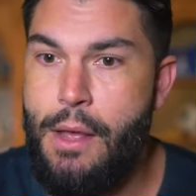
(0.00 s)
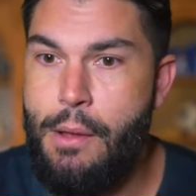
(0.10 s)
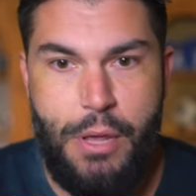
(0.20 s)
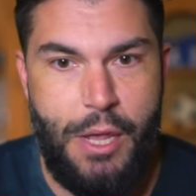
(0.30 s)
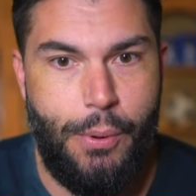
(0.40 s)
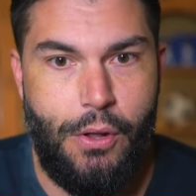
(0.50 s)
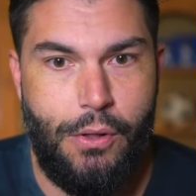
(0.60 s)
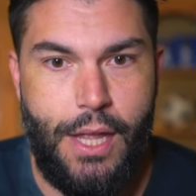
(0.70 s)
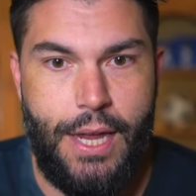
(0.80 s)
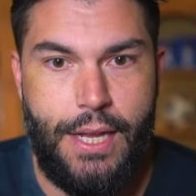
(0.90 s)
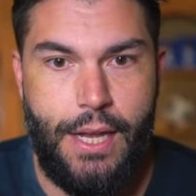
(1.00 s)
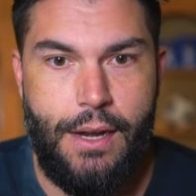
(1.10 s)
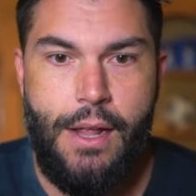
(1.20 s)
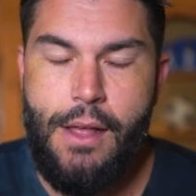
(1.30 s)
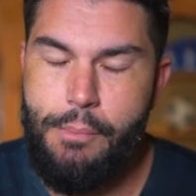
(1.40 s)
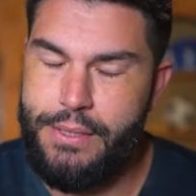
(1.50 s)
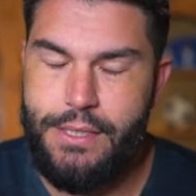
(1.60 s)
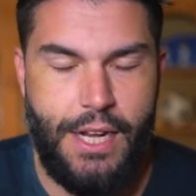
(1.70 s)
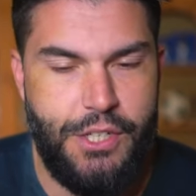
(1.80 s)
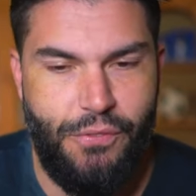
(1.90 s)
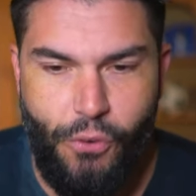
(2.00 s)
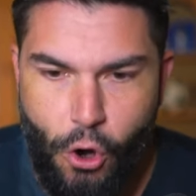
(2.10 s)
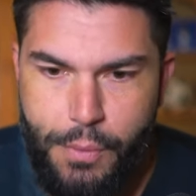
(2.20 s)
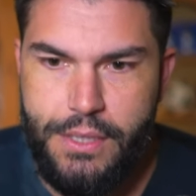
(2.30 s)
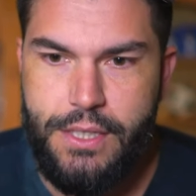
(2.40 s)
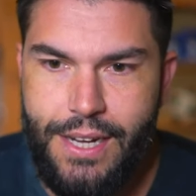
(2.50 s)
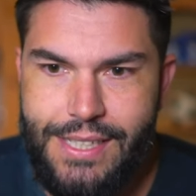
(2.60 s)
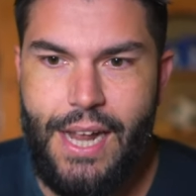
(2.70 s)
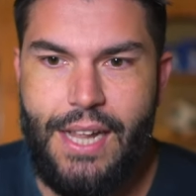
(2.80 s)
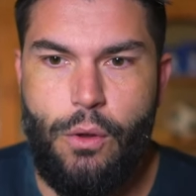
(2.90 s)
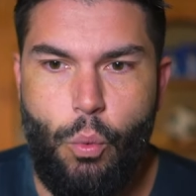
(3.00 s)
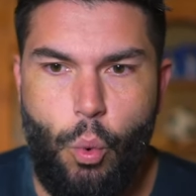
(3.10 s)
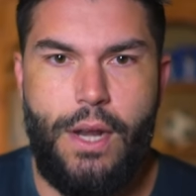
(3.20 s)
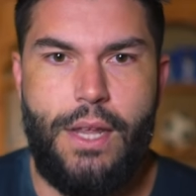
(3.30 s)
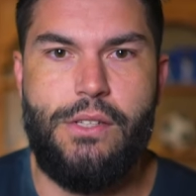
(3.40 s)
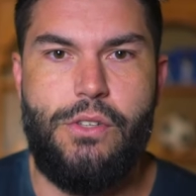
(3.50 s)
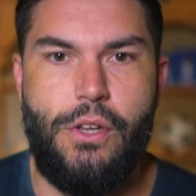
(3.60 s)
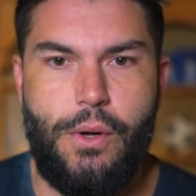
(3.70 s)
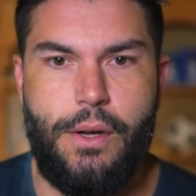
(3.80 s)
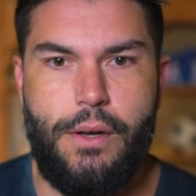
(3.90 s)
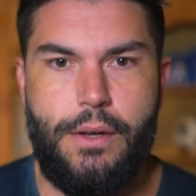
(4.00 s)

People don't like it, but Sledge, inform us on exactly what he's doing.